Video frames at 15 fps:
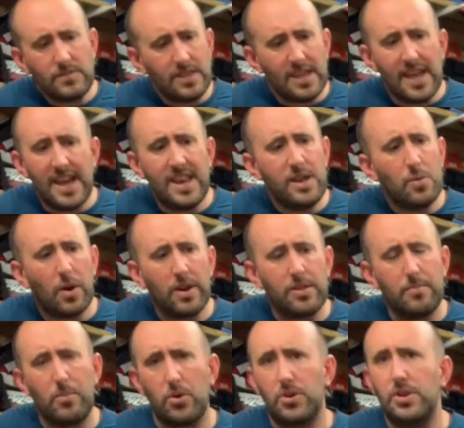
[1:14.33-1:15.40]
any one of the
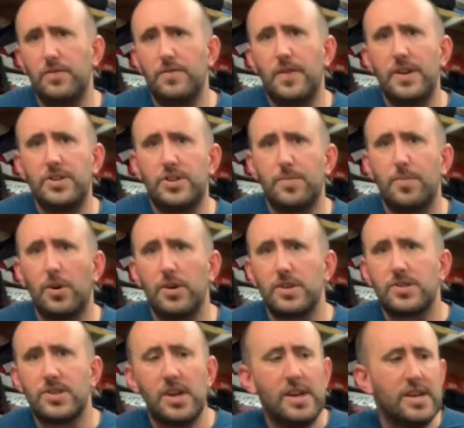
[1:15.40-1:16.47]
modern adventure
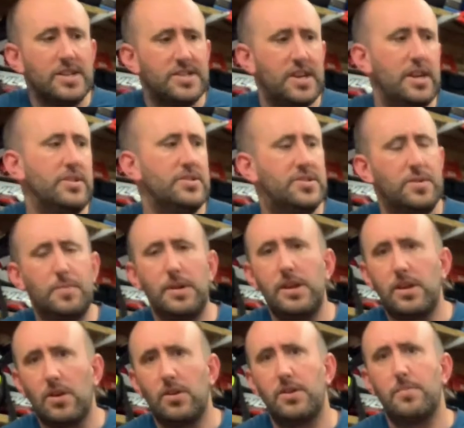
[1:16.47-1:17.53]
bikes tends to be
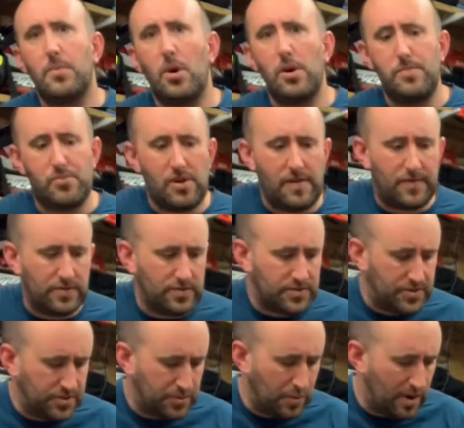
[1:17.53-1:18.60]
kind of my preference
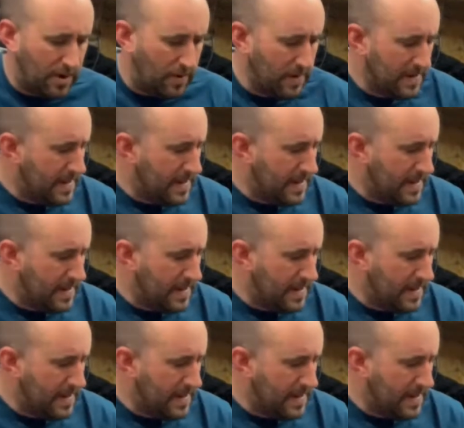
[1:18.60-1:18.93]
as well.